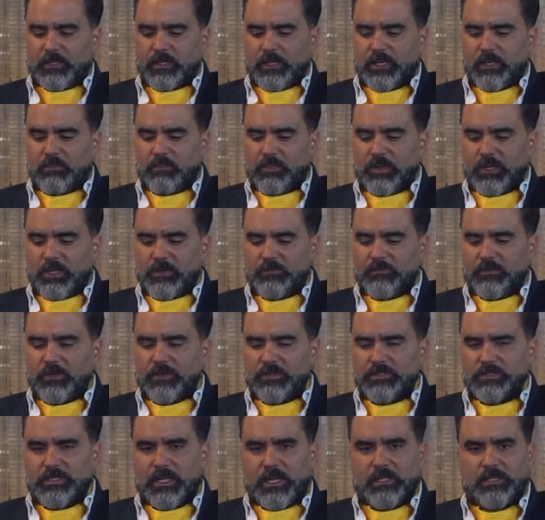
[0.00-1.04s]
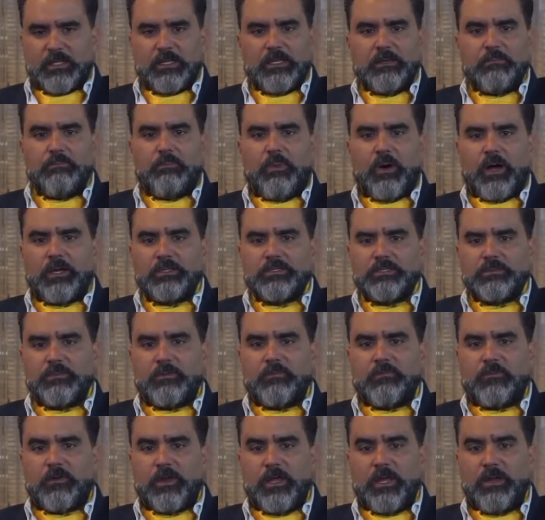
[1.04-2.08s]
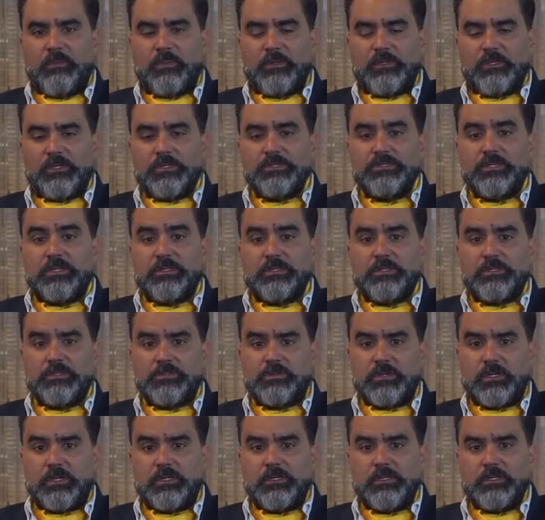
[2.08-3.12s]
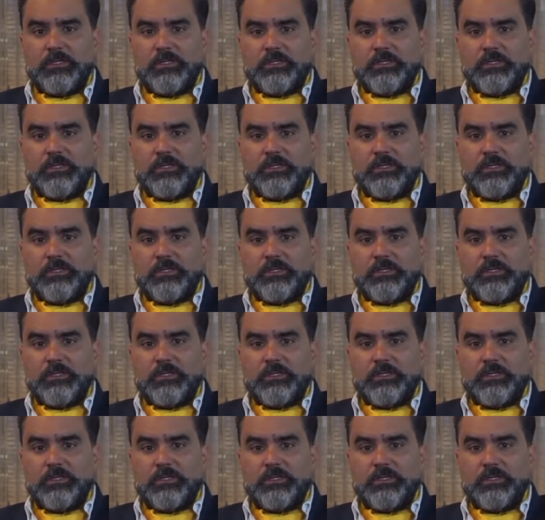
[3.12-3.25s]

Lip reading: He believes there's nothing impossible for him in this industry.